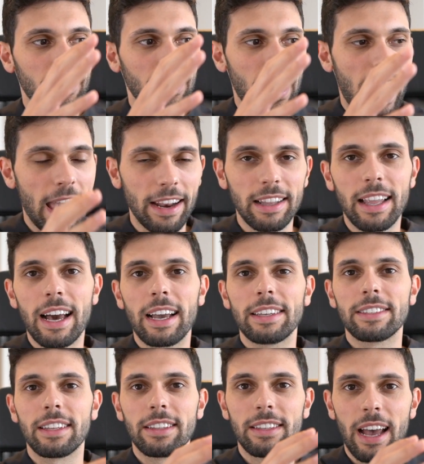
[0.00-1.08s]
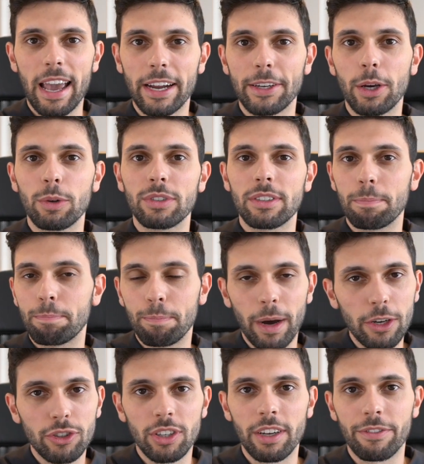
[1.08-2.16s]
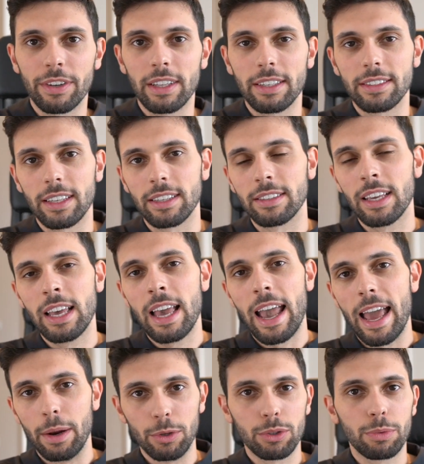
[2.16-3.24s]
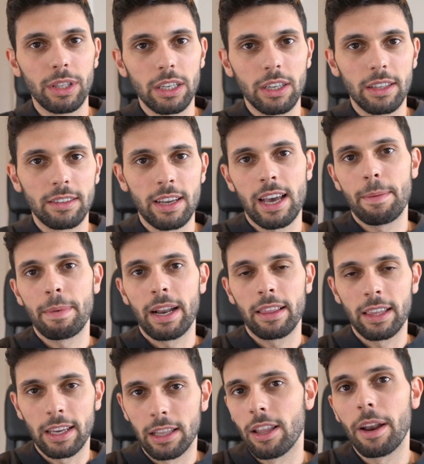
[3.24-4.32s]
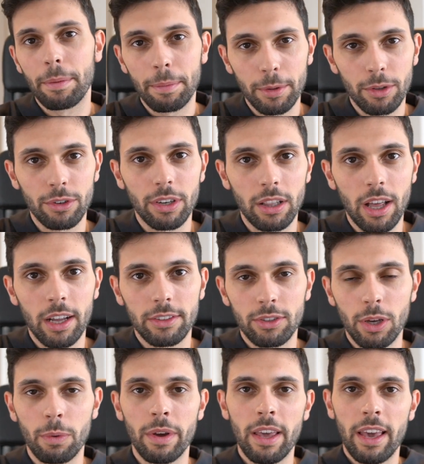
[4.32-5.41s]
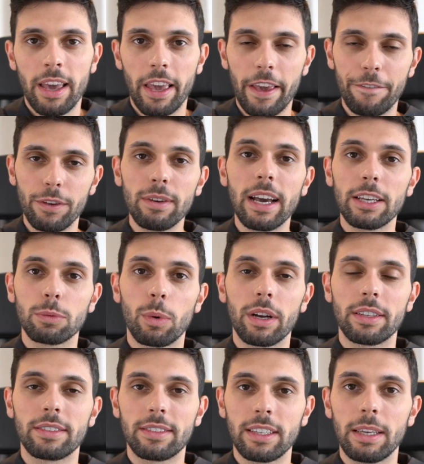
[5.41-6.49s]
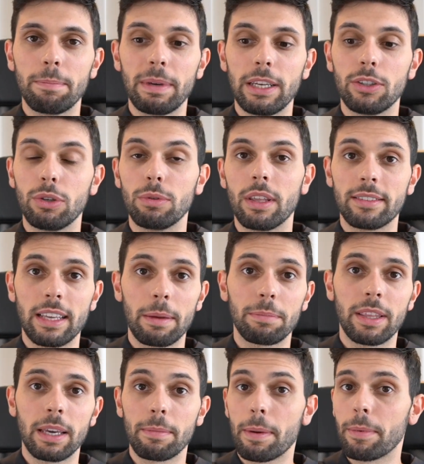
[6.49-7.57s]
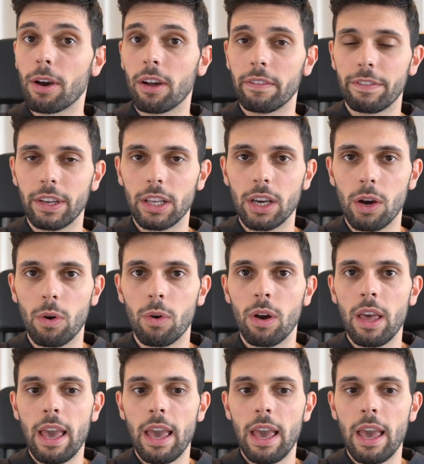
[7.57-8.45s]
analyzed and diagnosed a bunch of different listings. And it was a really good time. And I think a lot of people learned a lot. So if you guys want to see me do the same thing, maybe on video